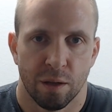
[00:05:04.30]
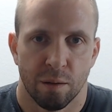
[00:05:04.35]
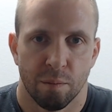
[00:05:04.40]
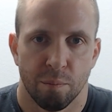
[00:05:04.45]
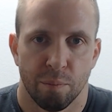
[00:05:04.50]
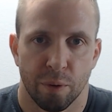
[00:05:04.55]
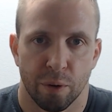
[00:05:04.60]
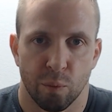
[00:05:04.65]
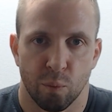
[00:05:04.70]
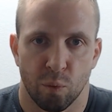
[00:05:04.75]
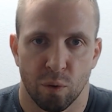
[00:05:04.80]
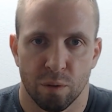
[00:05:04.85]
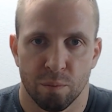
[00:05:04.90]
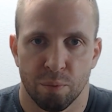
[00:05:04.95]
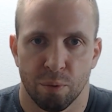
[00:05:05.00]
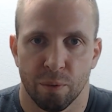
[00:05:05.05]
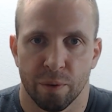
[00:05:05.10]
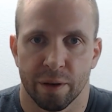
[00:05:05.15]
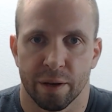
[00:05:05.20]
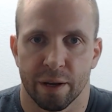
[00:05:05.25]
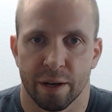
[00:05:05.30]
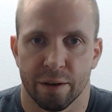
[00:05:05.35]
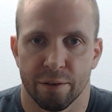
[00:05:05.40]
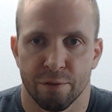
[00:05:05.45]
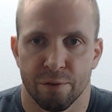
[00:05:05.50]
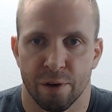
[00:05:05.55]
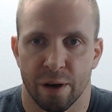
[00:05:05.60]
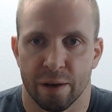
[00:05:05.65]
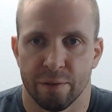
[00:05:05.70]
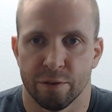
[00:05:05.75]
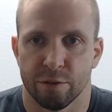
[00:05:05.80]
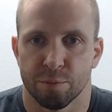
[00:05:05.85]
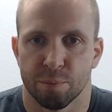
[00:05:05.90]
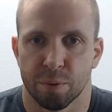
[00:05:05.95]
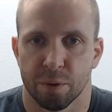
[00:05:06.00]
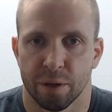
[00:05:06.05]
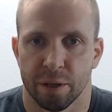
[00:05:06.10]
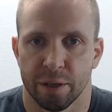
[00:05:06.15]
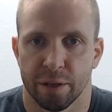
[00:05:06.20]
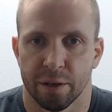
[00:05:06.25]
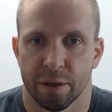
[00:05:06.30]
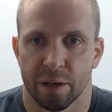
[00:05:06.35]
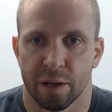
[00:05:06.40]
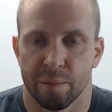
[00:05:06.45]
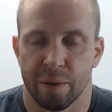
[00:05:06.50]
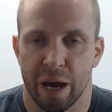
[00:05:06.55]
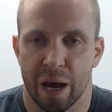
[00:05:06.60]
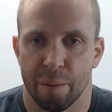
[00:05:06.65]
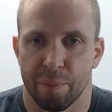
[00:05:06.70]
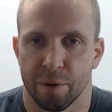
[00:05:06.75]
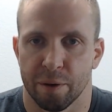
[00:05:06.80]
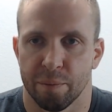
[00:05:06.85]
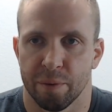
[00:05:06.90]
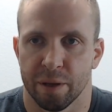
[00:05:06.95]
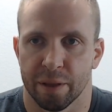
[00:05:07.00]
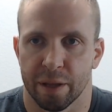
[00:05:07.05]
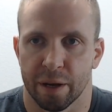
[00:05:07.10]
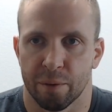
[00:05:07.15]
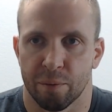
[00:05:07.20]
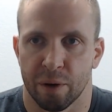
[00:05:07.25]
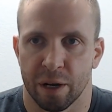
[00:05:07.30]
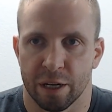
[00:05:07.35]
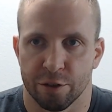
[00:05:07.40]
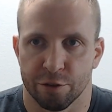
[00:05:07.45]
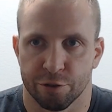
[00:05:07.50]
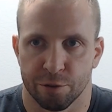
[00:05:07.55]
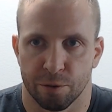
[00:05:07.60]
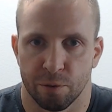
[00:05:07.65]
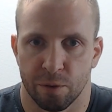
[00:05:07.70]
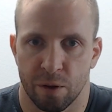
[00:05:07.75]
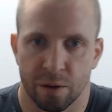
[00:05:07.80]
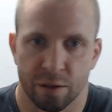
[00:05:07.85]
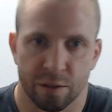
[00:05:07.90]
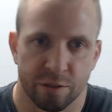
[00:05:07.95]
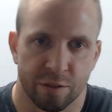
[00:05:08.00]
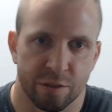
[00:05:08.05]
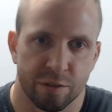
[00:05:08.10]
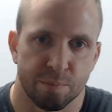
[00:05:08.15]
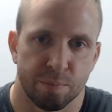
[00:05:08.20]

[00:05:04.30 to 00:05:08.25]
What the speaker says: but 1.95 is pretty good. I'm happy to be in that range so long as it's